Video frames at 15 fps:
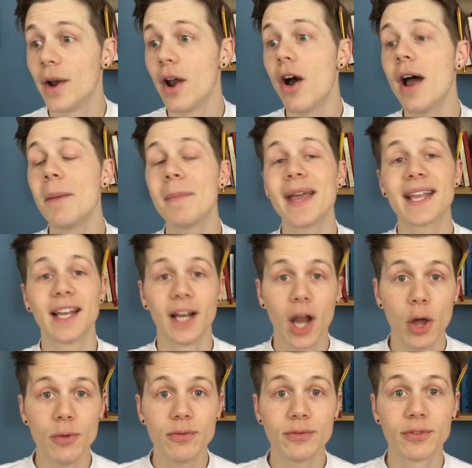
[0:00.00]
when I make a
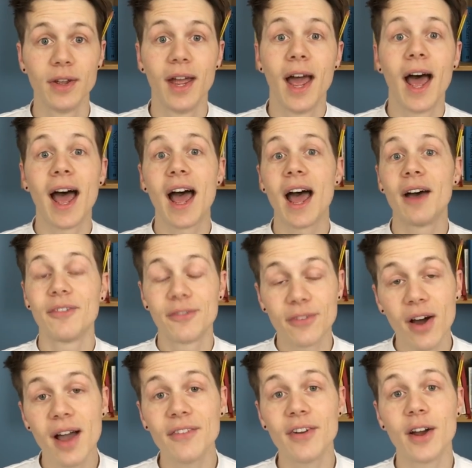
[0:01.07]
loaf, uh,
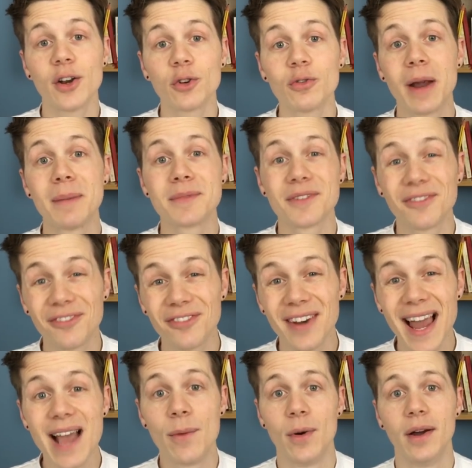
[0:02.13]
500 grams of
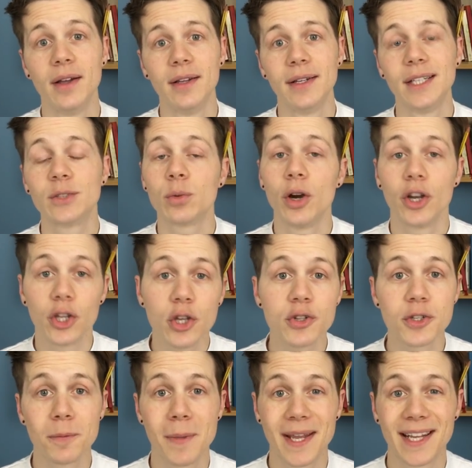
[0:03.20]
flour is what I
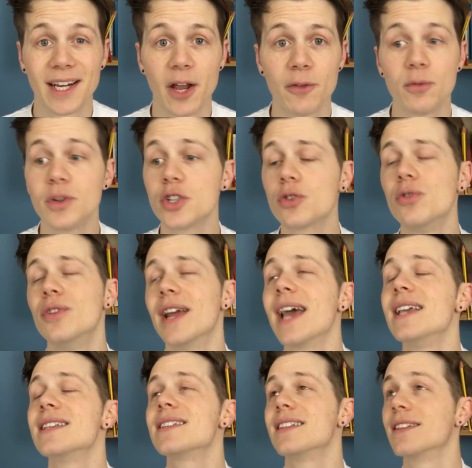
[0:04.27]
use to make a loaf, which
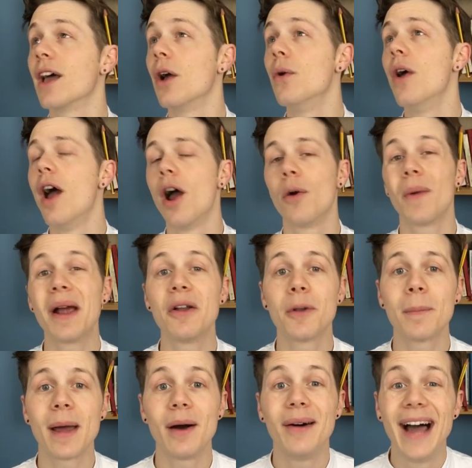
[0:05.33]
creates a dough around
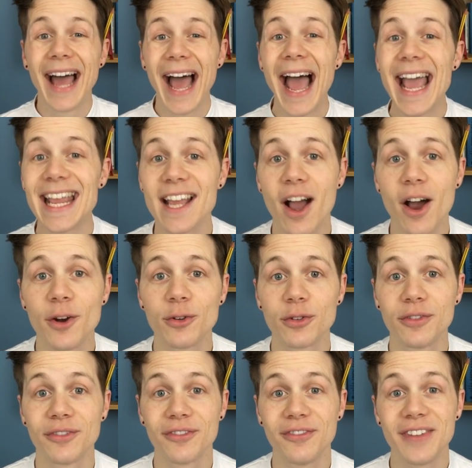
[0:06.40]
about
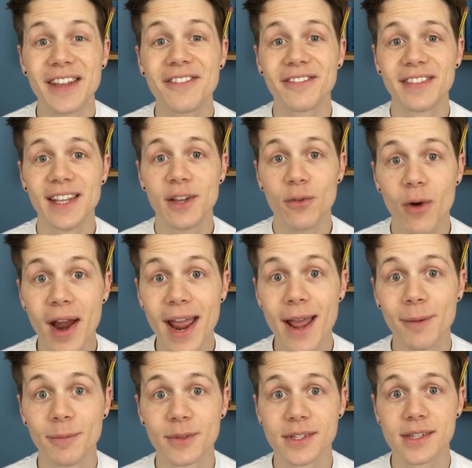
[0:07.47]
850
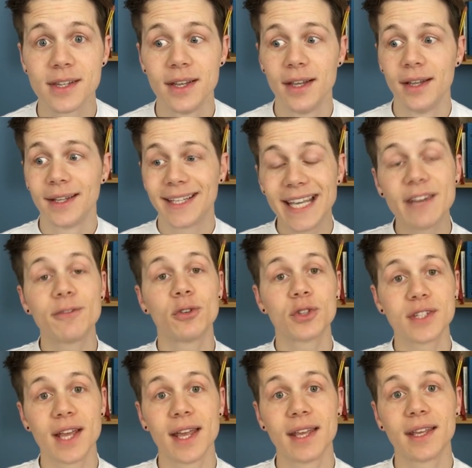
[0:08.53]
grams, give or
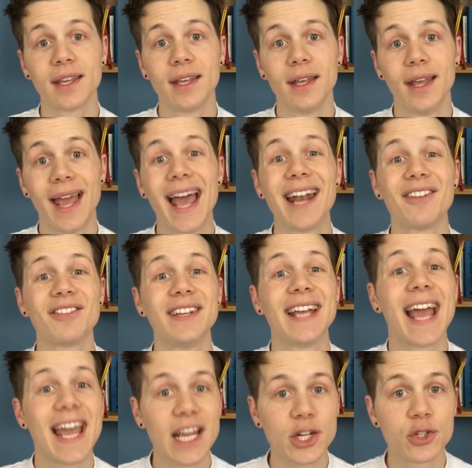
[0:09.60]
take anything
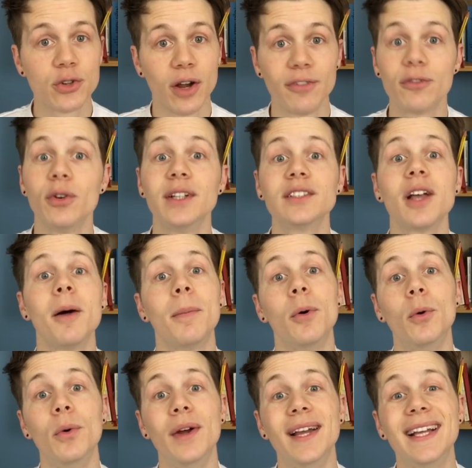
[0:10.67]
extra. For
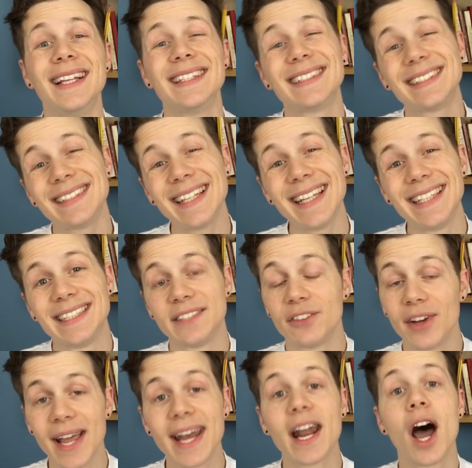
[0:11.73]
example, seeds.
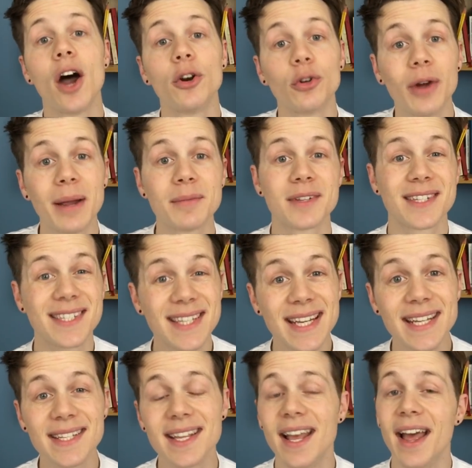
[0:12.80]
If I had 100 grams of
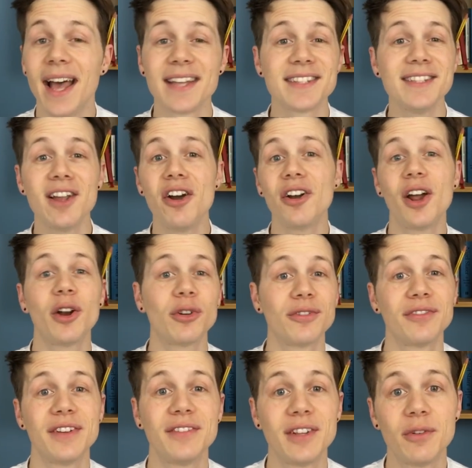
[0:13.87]
seeds, that's
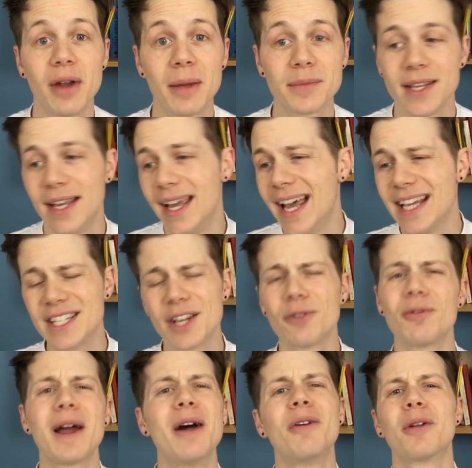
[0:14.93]
950 grams. It's
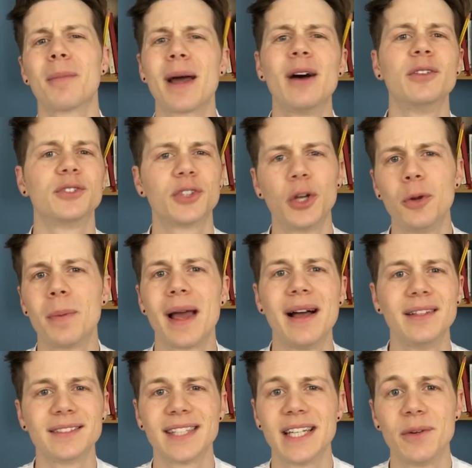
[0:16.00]
around about two
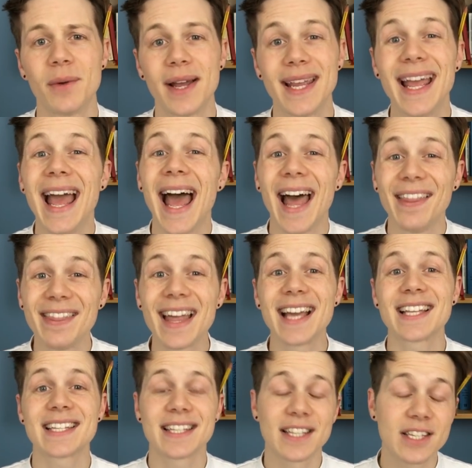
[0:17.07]
pounds anyway, and
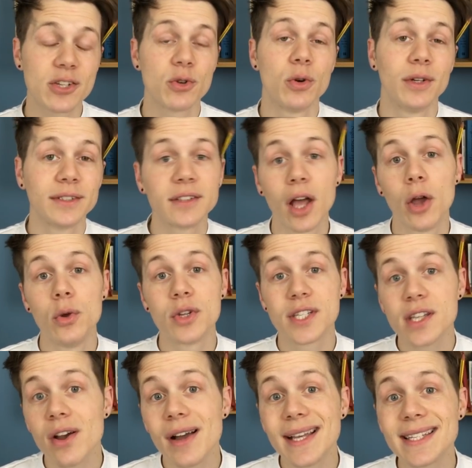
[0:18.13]
that's the sort of dough
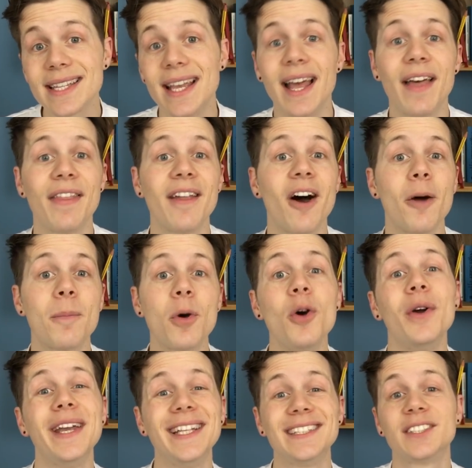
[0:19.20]
size that I
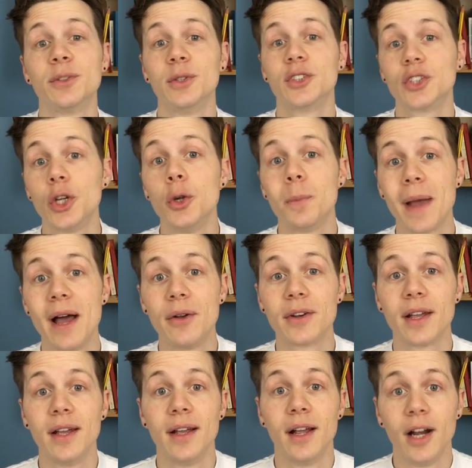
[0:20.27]
put into a two
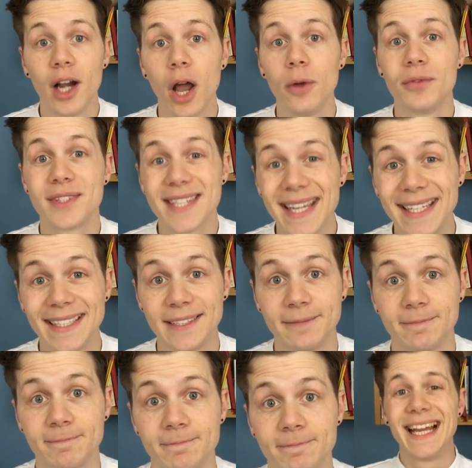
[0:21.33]
pound loaf tin.
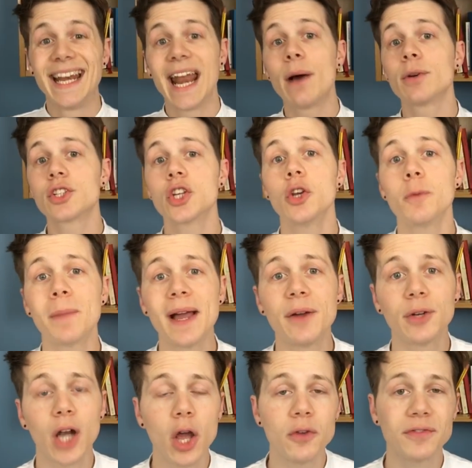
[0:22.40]
Now a two
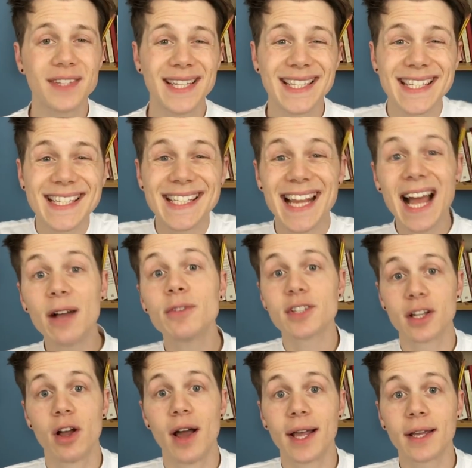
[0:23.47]
pound loaf tin
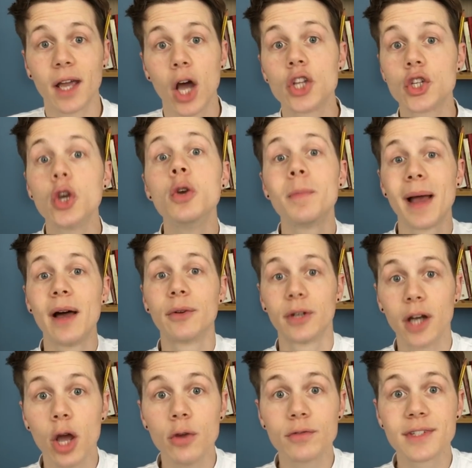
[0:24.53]
sounds like a two
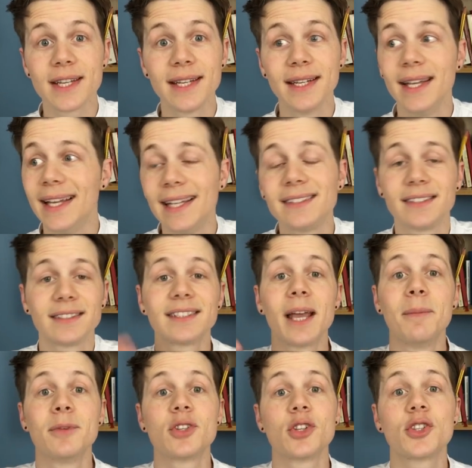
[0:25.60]
pound loaf tin. It's the
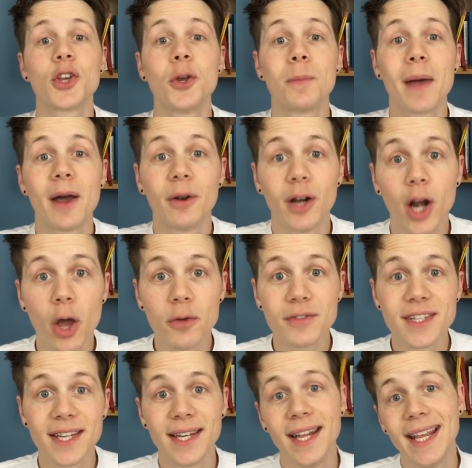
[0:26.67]
same as a two pound
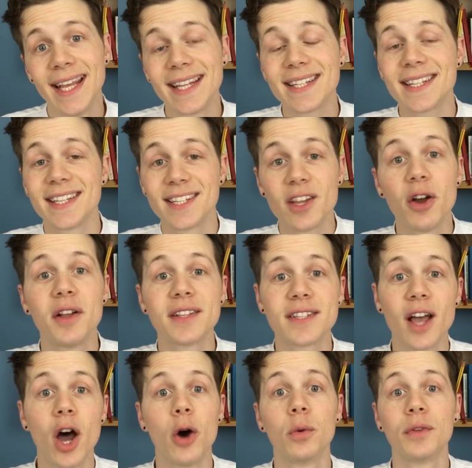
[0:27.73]
loaf tin. It's designed
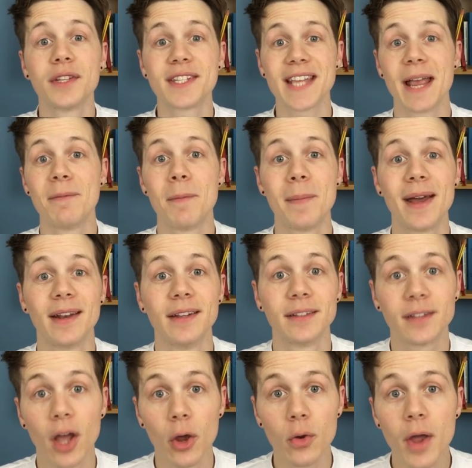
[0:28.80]
to hold the same amount
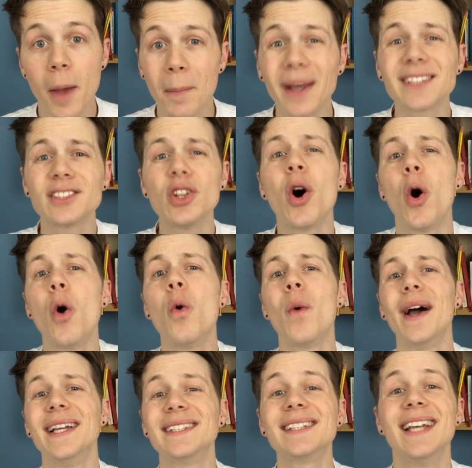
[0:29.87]
of dough, but it's not
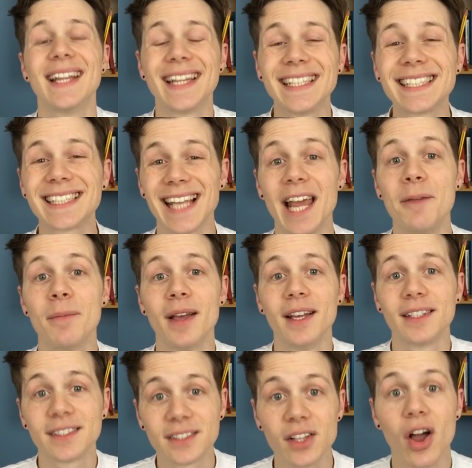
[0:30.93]
always the same
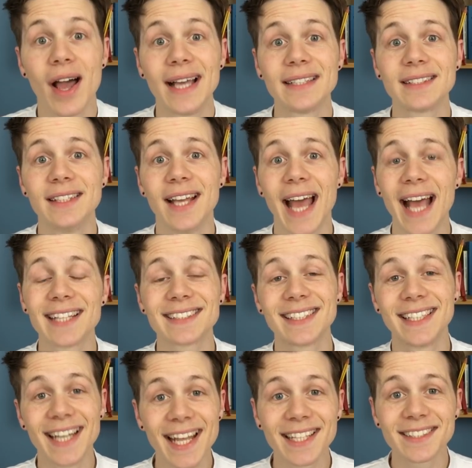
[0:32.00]
size as
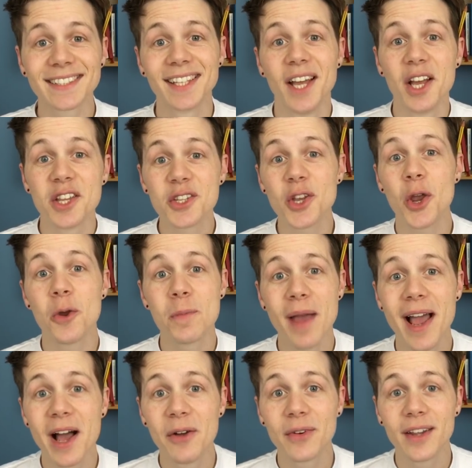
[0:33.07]
the next two
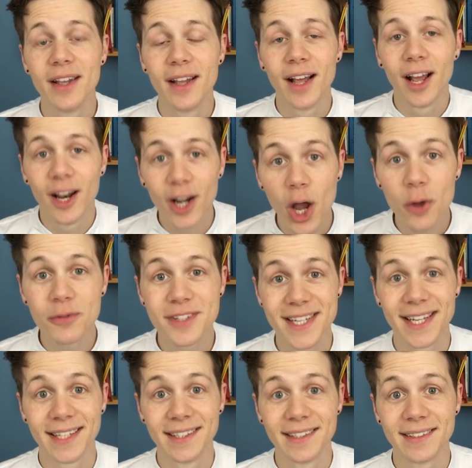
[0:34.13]
pound loaf
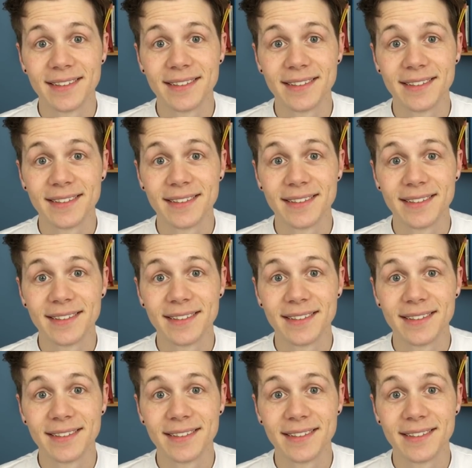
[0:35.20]
tin.